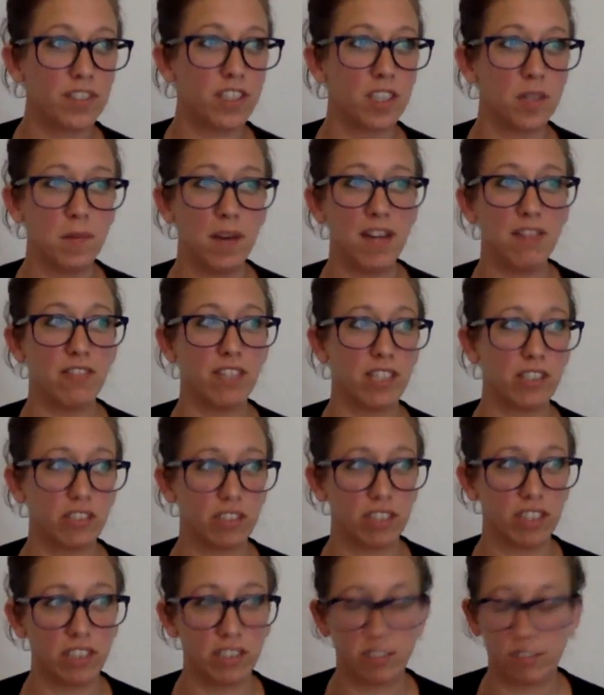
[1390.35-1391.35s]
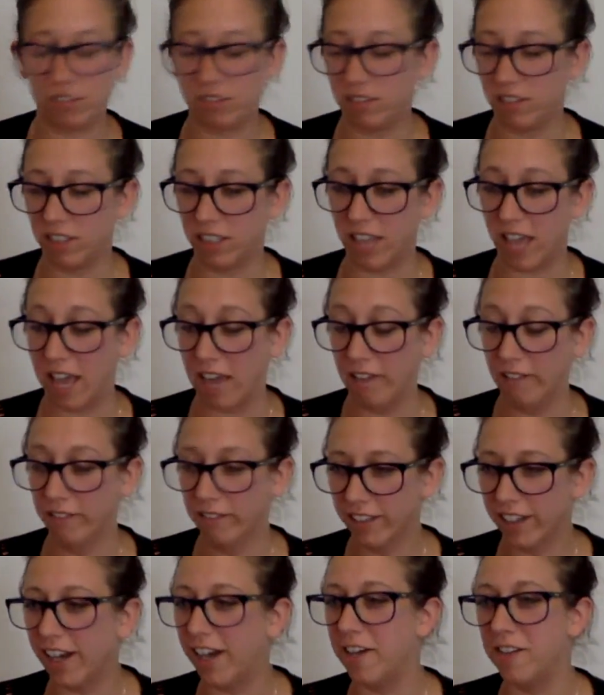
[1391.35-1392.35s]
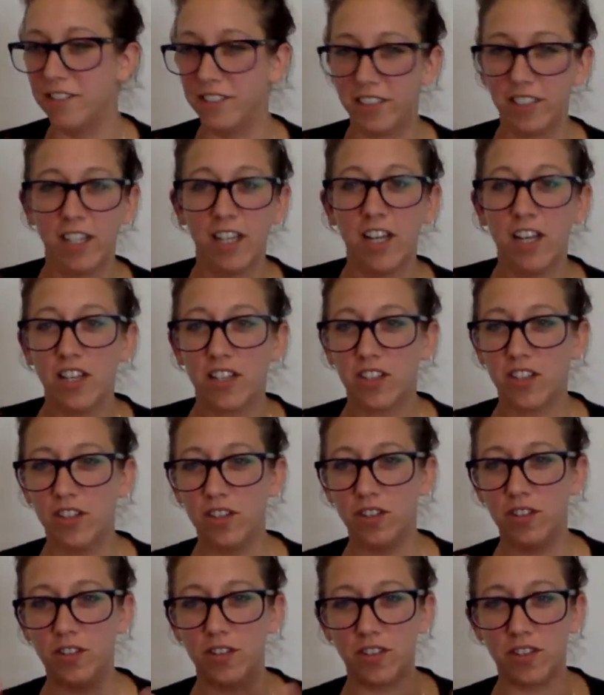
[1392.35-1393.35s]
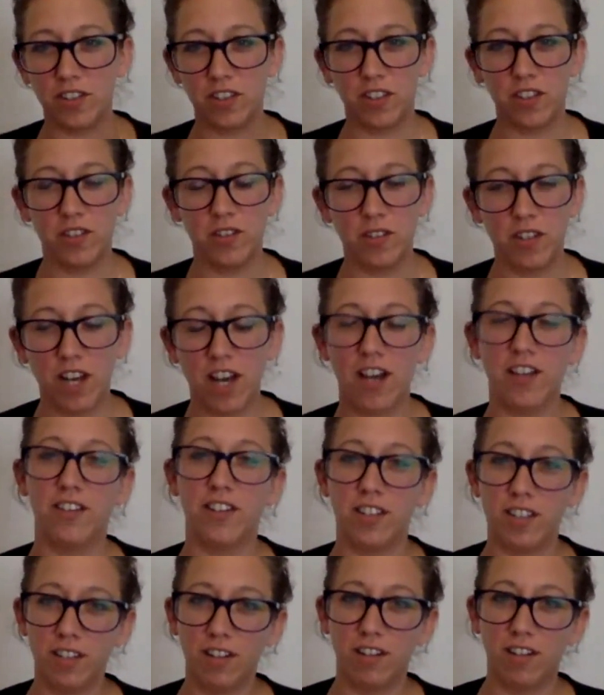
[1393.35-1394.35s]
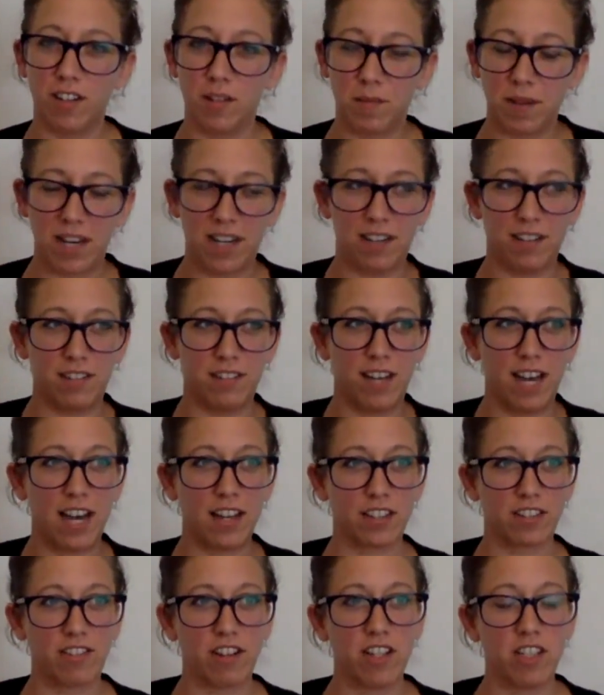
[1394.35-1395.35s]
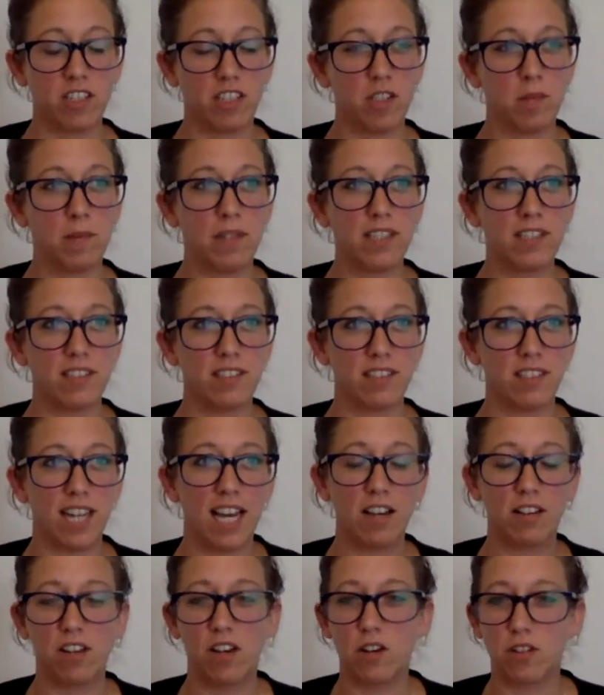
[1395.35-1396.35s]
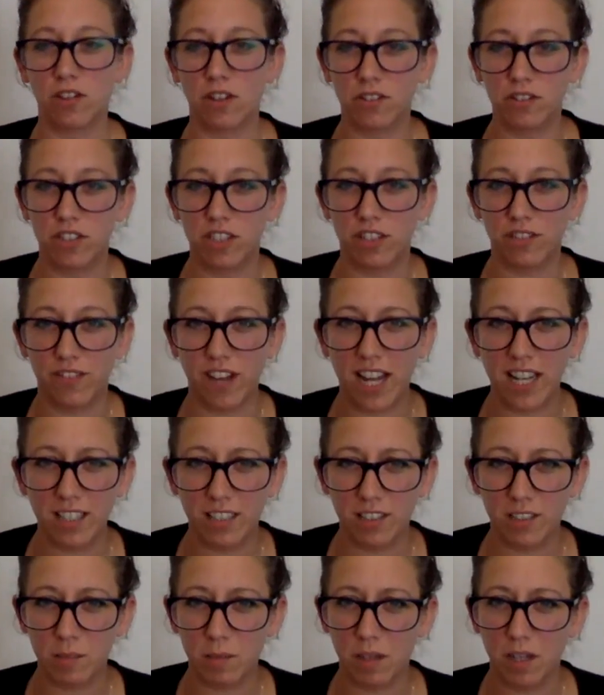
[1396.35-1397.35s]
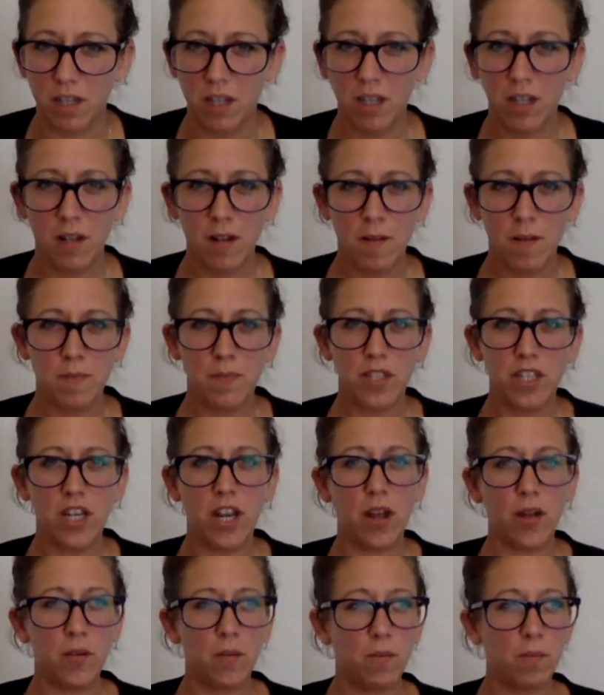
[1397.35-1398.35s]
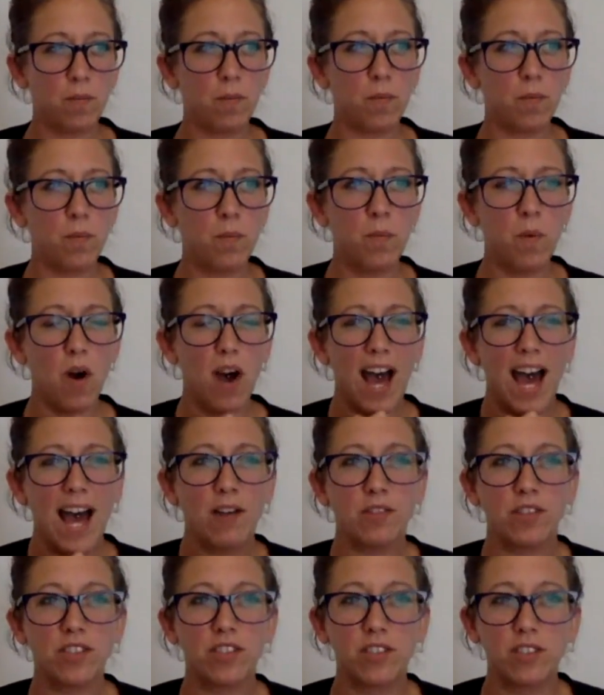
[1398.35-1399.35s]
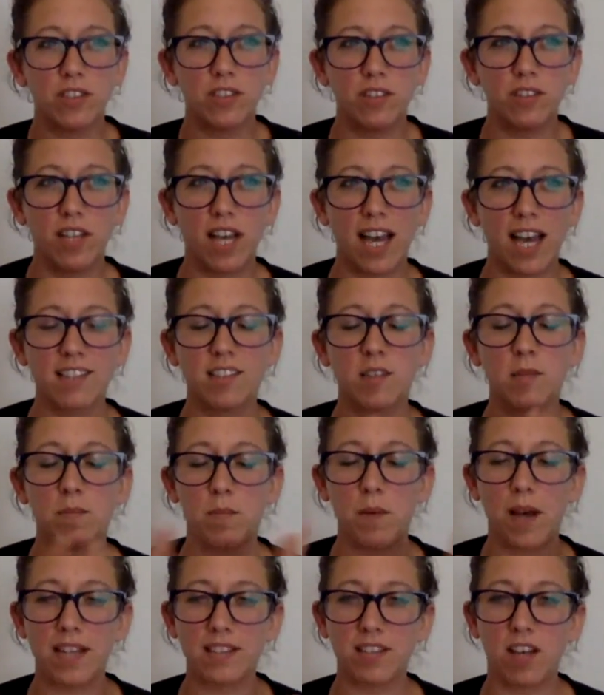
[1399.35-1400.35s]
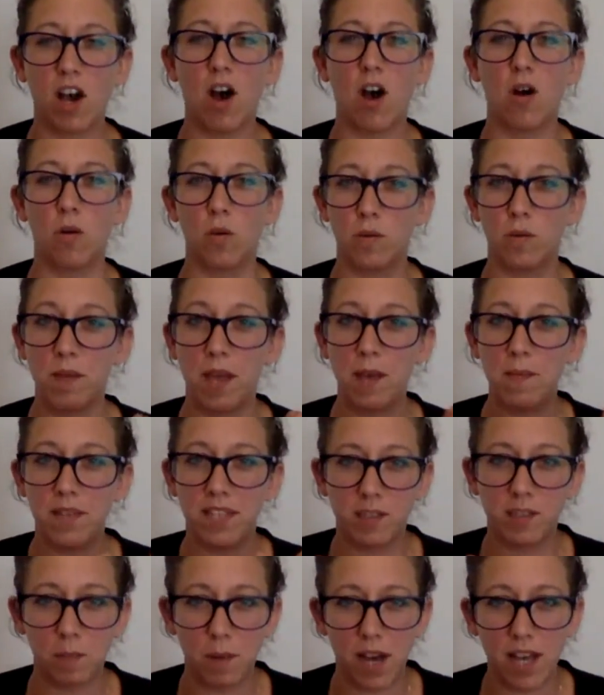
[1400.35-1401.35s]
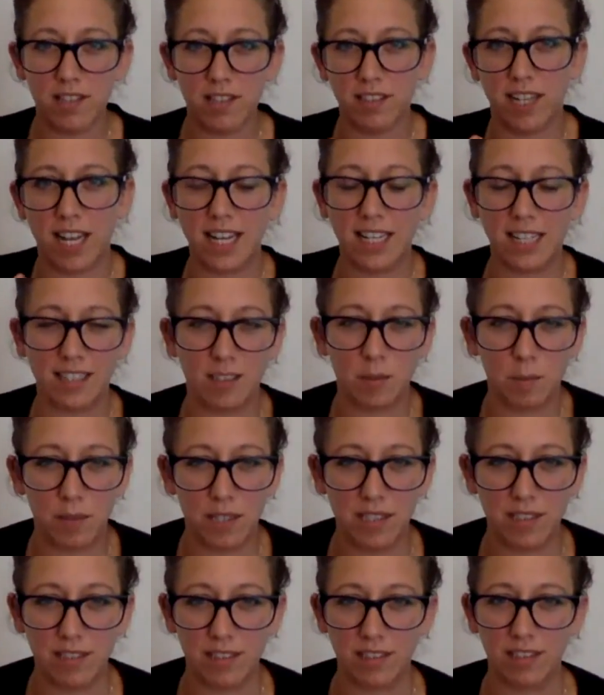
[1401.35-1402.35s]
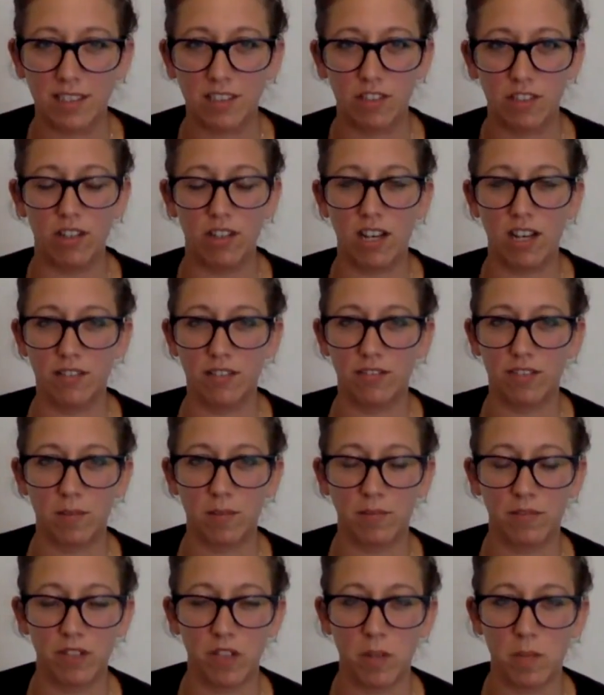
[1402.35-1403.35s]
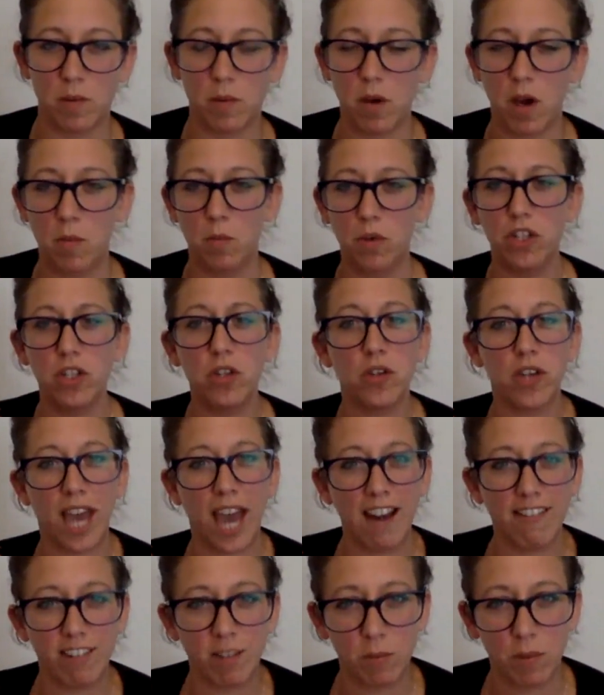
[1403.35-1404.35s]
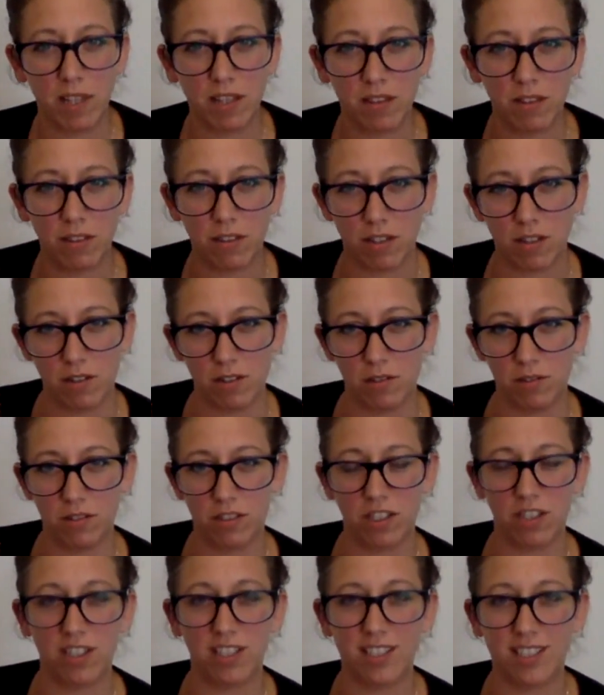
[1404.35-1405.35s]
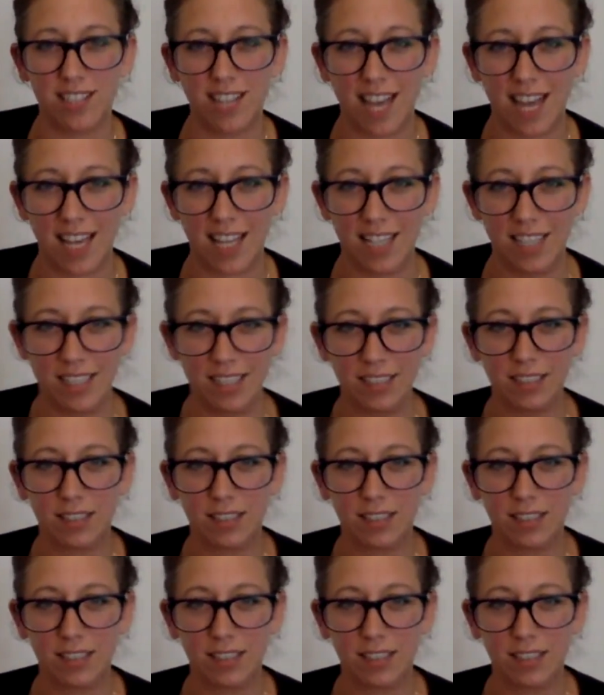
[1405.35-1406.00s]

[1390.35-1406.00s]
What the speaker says: You met Richard again, and you learned a lot about how to grow your business and how to hold on to your values. But you know, what else as a whole, maybe as a person and as a business, did you learn from Voom, and what do you carry with you to this day?